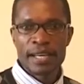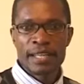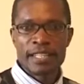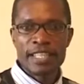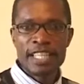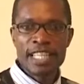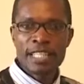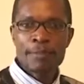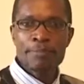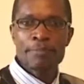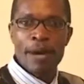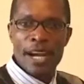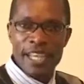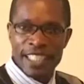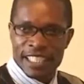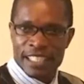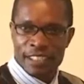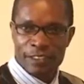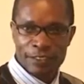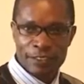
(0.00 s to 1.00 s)

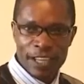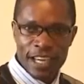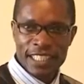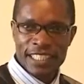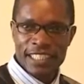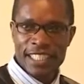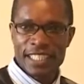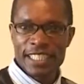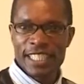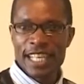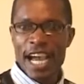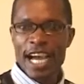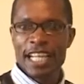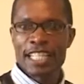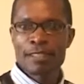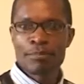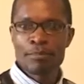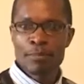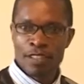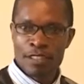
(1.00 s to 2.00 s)
Despite the fact that the
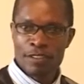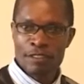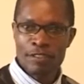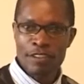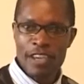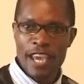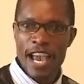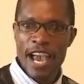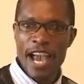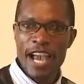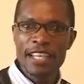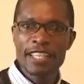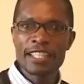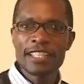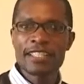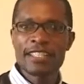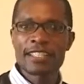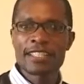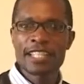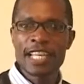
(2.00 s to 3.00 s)
atmosphere
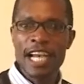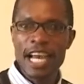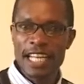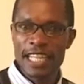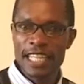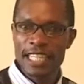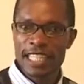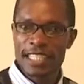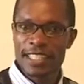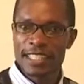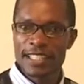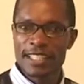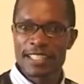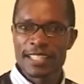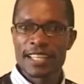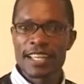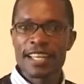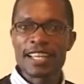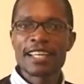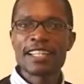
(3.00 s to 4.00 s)
is colorless,
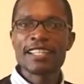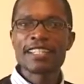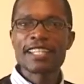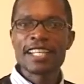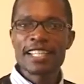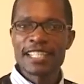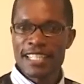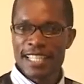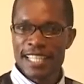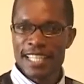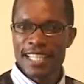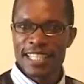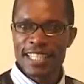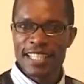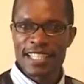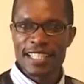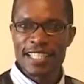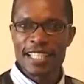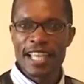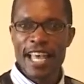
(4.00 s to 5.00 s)

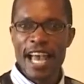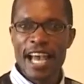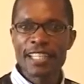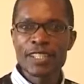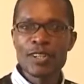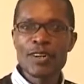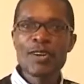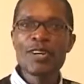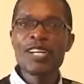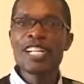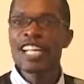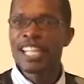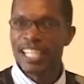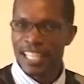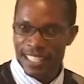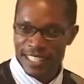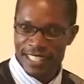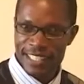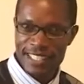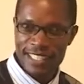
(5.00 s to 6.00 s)
tasteless, and
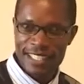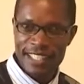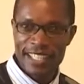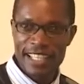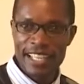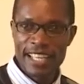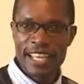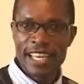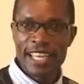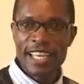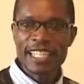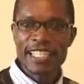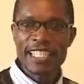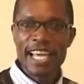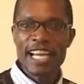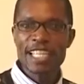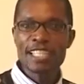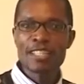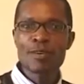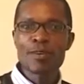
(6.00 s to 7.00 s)
odorless, it
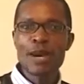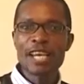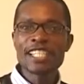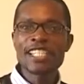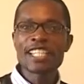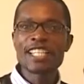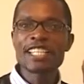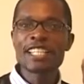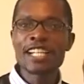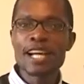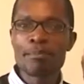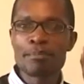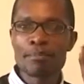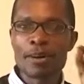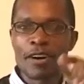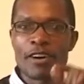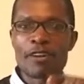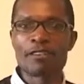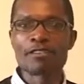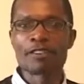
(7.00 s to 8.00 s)
has quite a
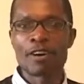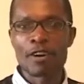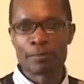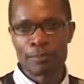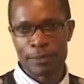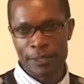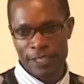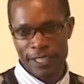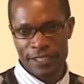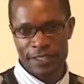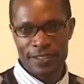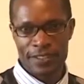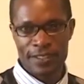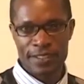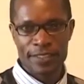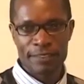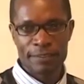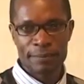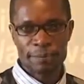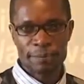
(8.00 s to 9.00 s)
number of components.